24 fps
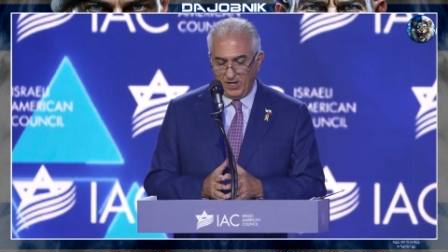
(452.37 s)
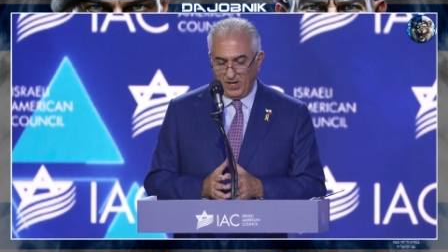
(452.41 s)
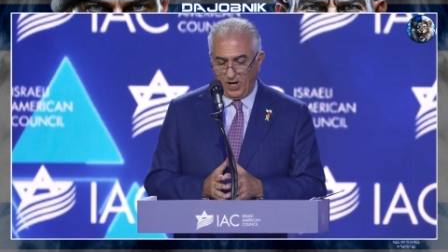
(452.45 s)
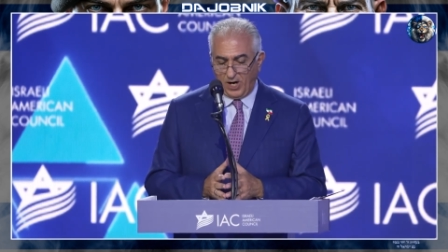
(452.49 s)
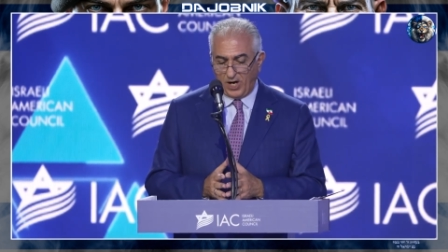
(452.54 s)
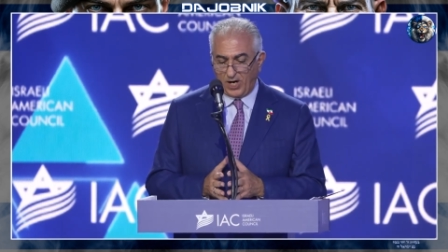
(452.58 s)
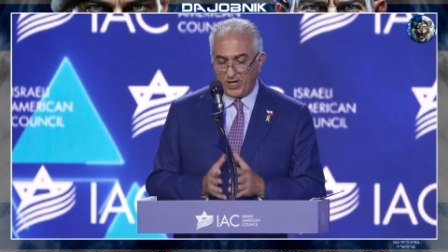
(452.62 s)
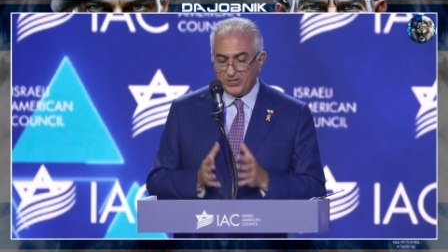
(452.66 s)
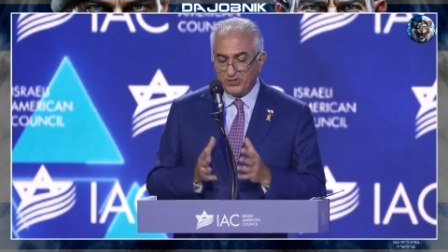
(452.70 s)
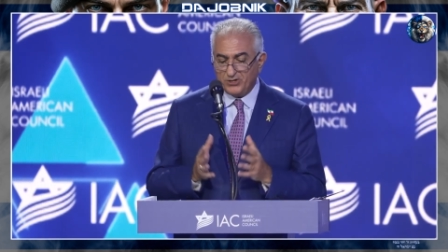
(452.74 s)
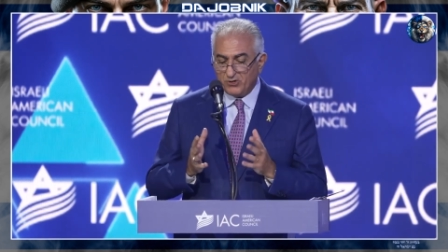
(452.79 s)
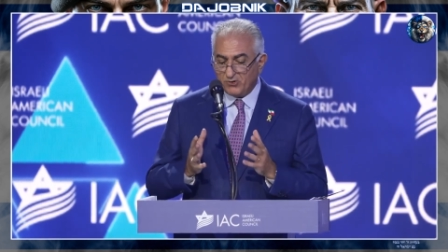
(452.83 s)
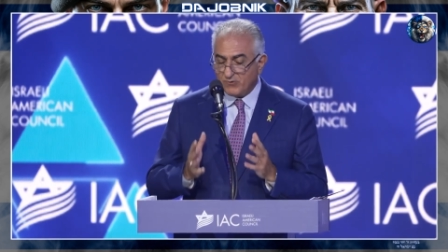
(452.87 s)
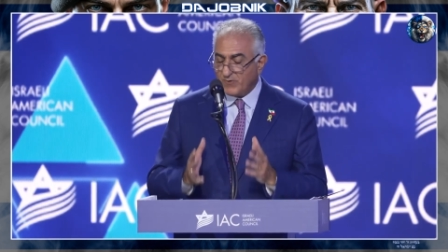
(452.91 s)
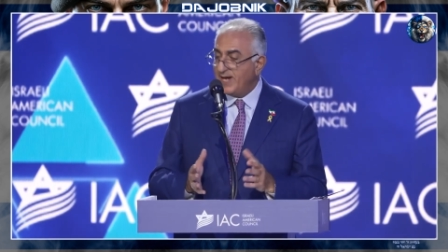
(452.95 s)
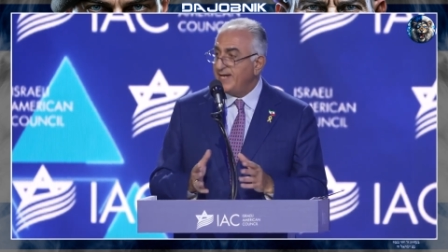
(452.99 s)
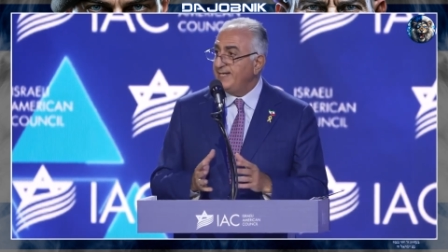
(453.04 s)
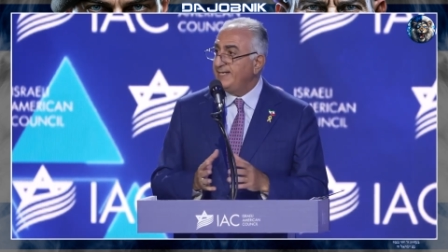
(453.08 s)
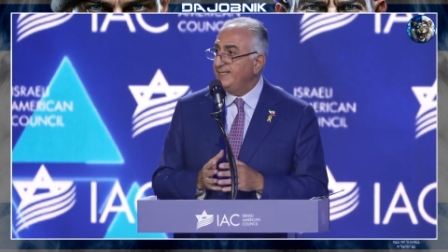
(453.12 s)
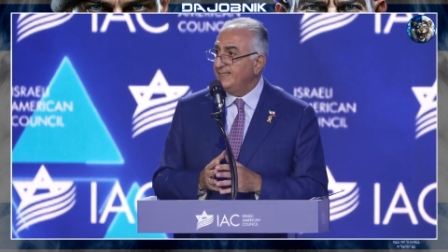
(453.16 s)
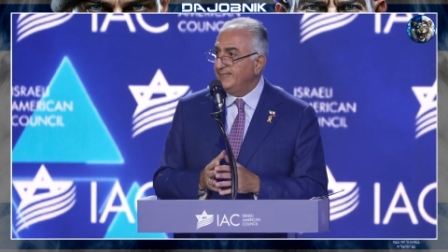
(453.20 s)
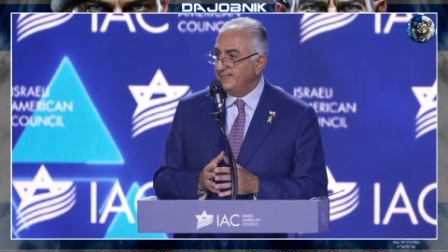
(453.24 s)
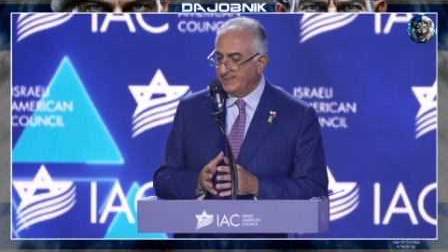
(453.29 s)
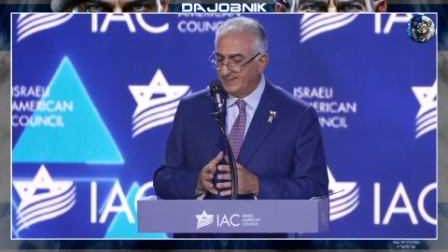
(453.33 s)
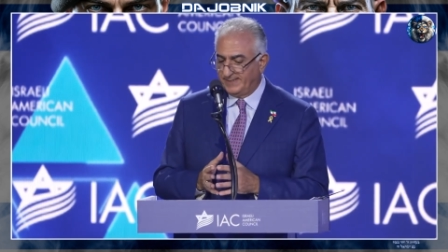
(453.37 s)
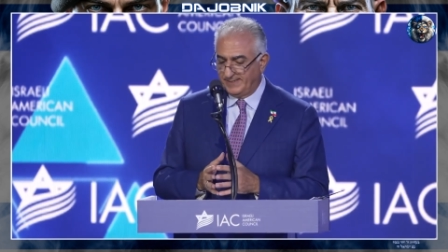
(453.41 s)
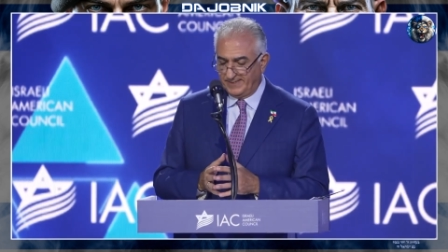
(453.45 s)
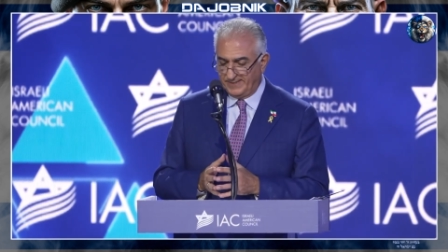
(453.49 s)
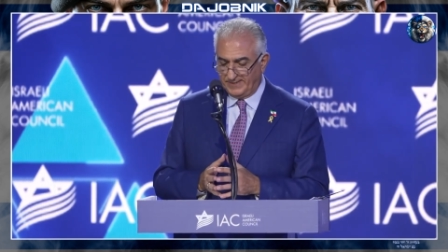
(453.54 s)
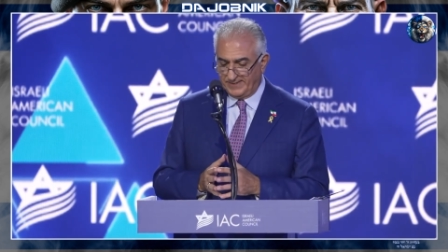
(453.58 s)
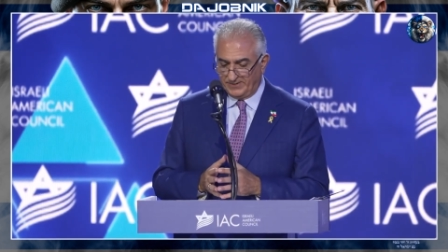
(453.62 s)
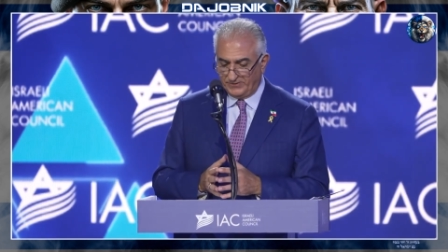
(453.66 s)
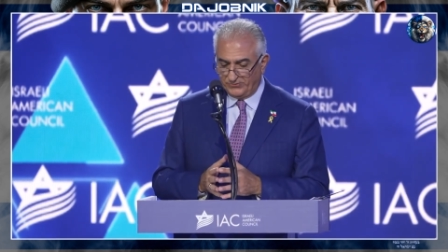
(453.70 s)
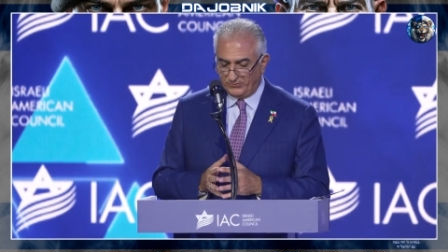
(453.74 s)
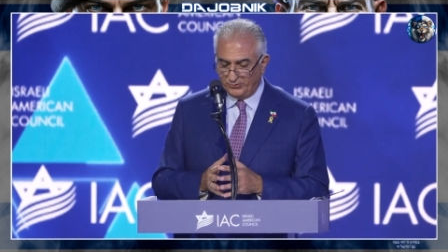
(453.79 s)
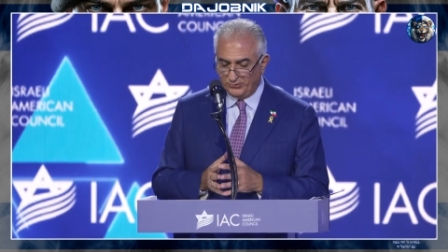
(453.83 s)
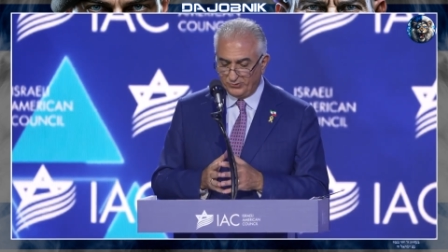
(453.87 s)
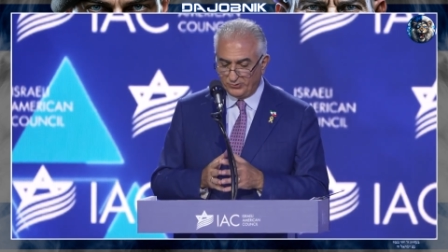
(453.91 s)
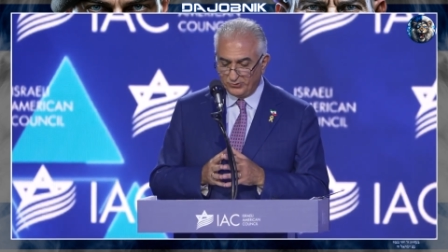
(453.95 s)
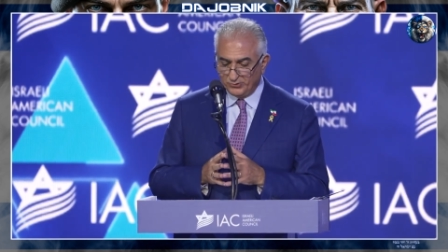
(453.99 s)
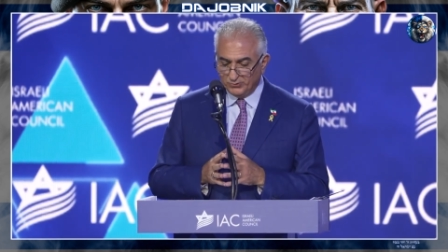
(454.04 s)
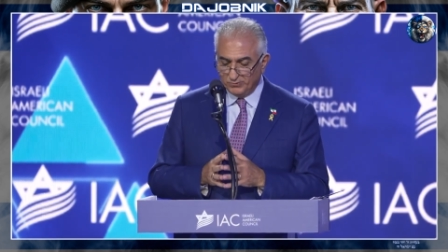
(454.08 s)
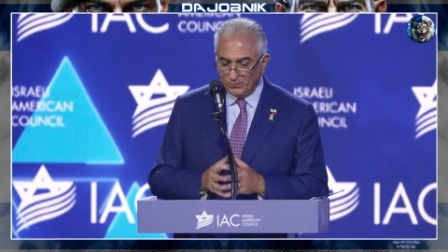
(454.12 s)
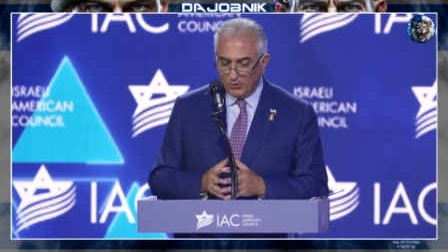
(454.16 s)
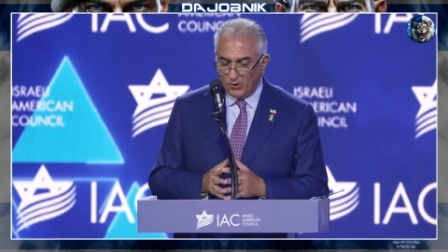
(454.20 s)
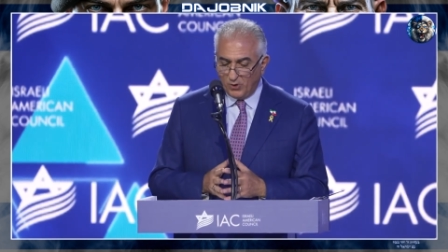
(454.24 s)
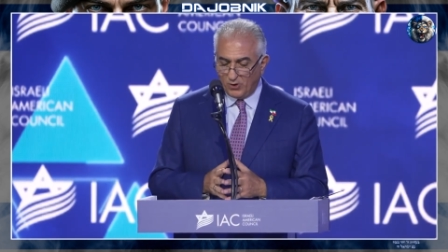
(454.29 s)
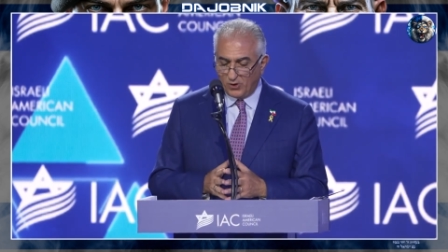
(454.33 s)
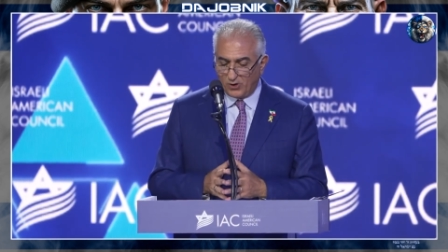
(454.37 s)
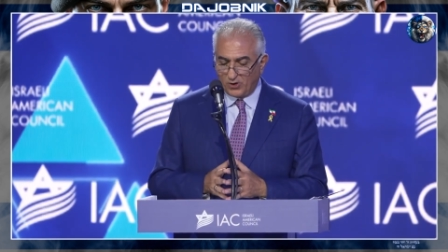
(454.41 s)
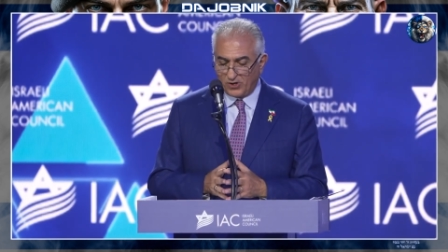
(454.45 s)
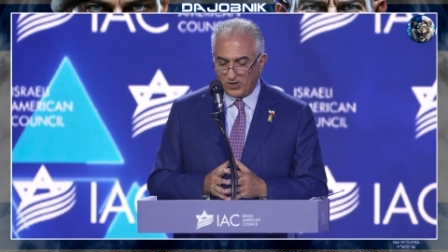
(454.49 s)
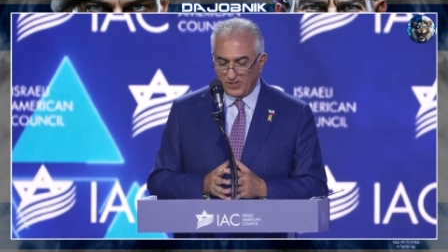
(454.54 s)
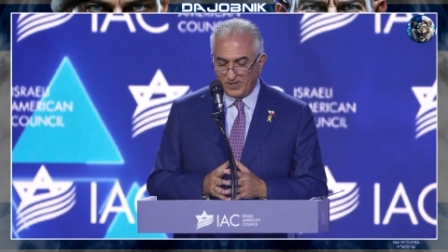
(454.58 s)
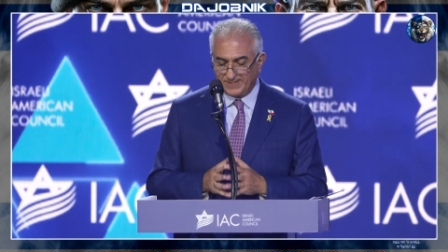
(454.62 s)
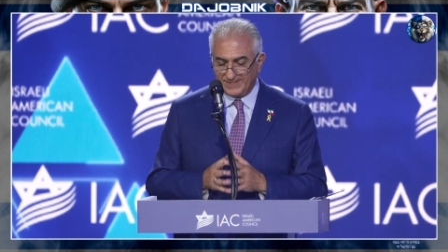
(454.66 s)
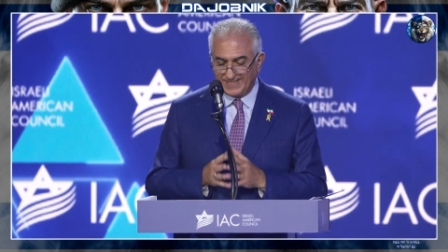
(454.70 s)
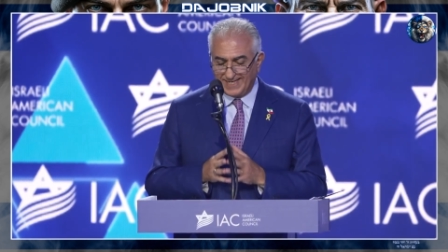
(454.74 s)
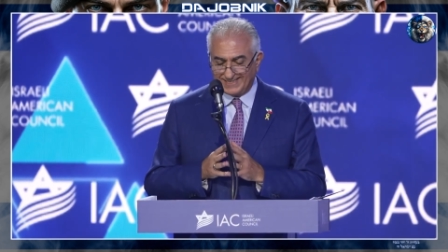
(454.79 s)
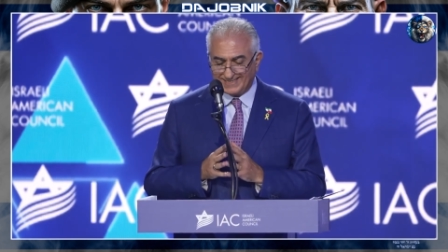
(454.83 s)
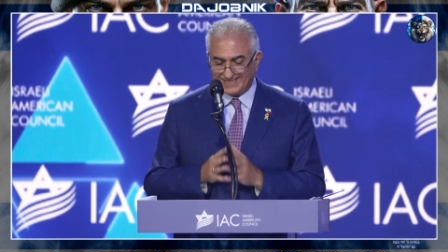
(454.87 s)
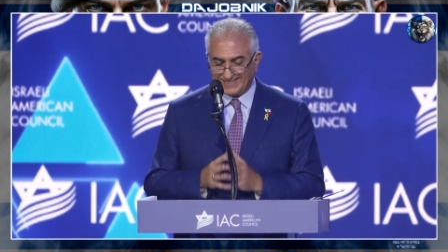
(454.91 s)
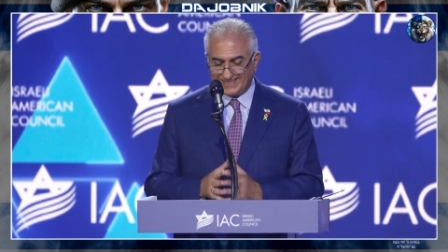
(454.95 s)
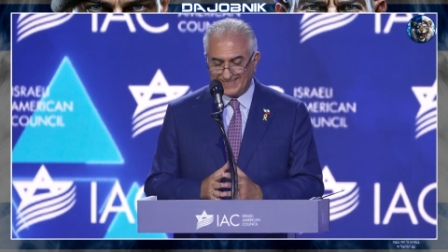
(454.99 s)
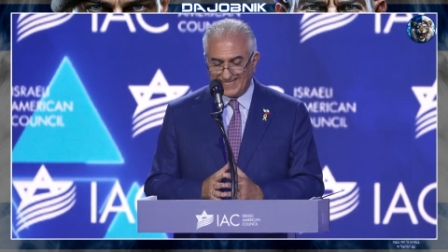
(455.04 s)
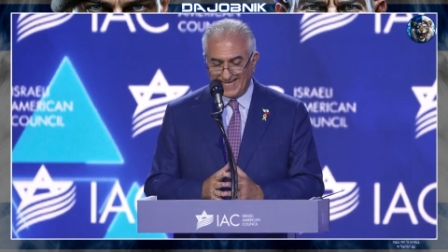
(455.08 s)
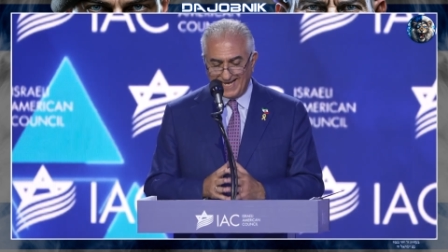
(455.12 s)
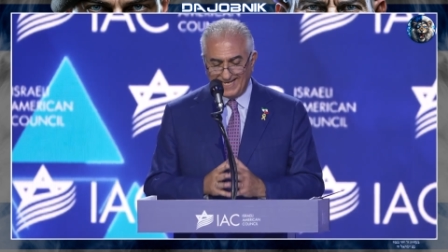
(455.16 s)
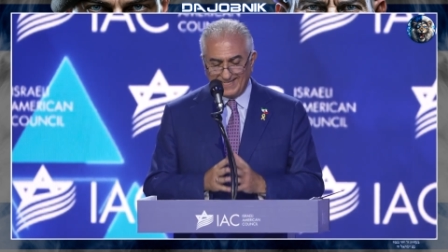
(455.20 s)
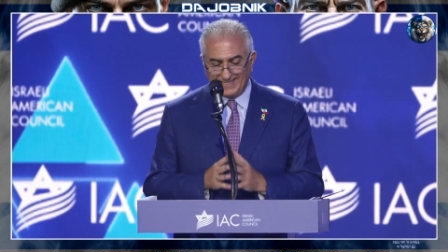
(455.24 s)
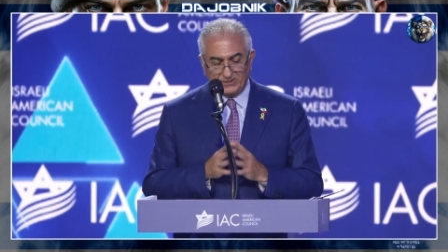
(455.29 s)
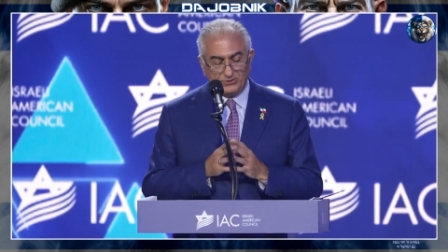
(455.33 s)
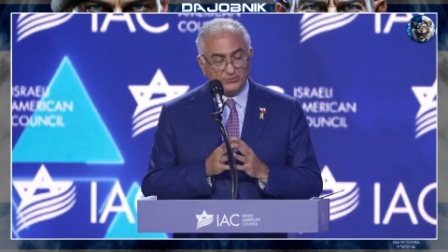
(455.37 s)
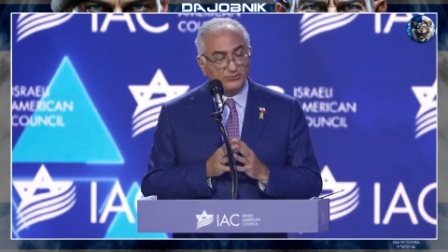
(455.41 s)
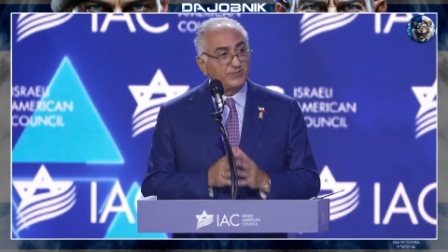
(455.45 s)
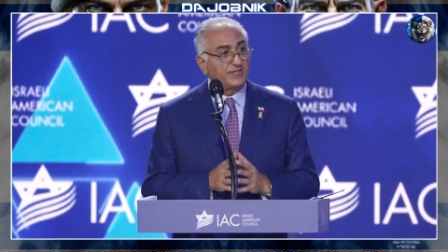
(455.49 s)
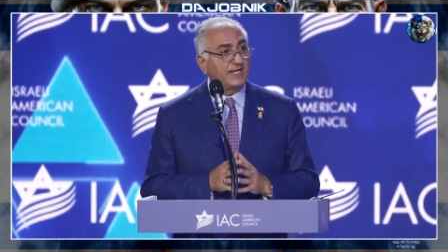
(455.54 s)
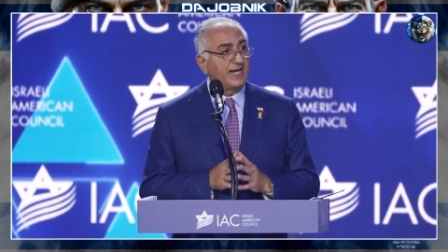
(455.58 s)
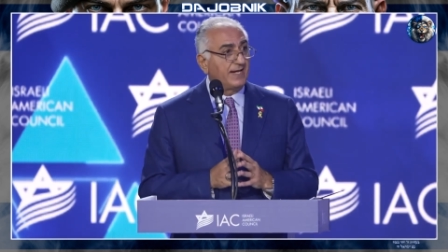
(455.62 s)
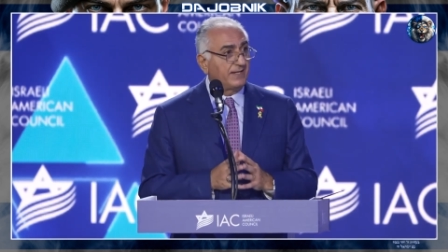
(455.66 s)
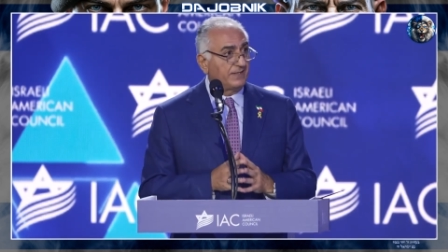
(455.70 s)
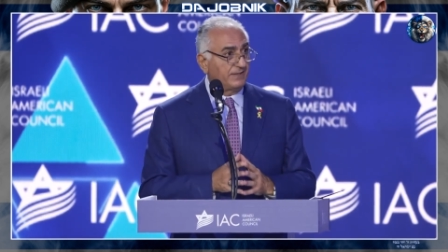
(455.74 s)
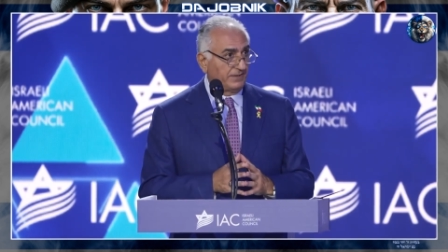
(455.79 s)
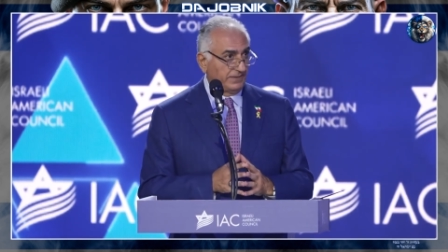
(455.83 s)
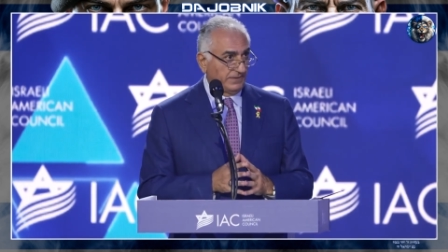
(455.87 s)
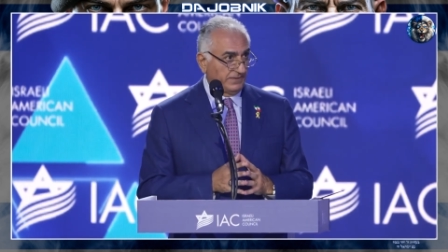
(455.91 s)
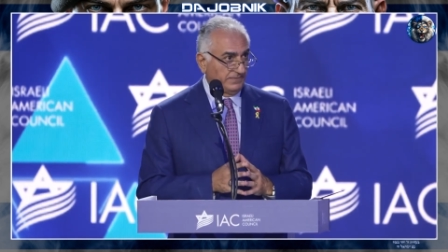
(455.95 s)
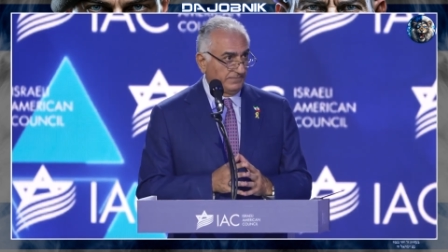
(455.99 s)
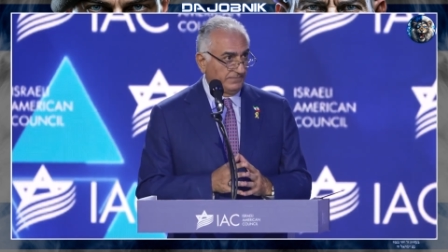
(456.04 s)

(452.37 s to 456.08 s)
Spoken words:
Are you ready to do more than stand together?